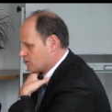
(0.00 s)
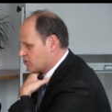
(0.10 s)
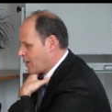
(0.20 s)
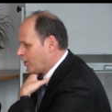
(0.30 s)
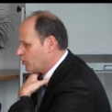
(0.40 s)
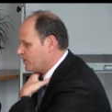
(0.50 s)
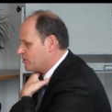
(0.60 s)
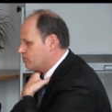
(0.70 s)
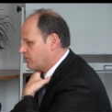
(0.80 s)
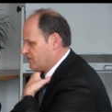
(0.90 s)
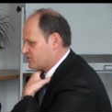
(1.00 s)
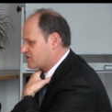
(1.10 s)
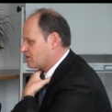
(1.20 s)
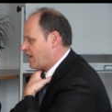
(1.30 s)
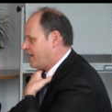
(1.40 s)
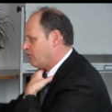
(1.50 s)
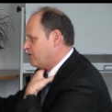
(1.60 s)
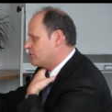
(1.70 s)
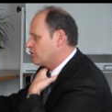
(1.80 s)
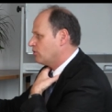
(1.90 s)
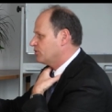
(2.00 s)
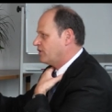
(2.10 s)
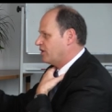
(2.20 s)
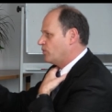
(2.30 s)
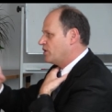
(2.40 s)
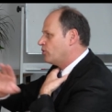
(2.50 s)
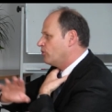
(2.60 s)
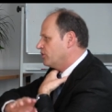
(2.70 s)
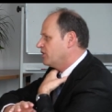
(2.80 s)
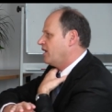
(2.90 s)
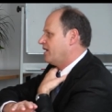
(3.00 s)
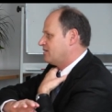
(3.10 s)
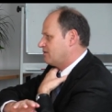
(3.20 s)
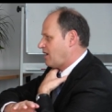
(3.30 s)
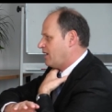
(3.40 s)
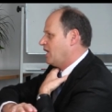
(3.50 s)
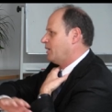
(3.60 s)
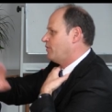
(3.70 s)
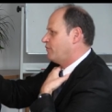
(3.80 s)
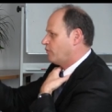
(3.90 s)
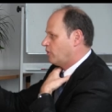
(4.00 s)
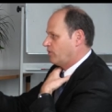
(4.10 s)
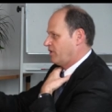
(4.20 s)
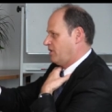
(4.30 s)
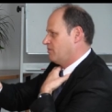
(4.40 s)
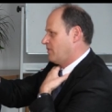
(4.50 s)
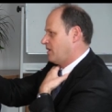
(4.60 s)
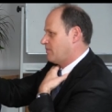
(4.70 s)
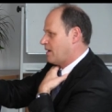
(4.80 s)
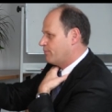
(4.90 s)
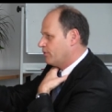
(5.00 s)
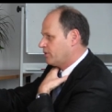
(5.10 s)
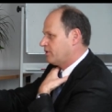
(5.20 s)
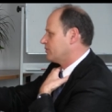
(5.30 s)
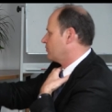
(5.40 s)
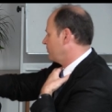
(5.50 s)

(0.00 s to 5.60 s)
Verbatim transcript: So how do we do this? I already told you that we couldn't get, unlike before with, in my book,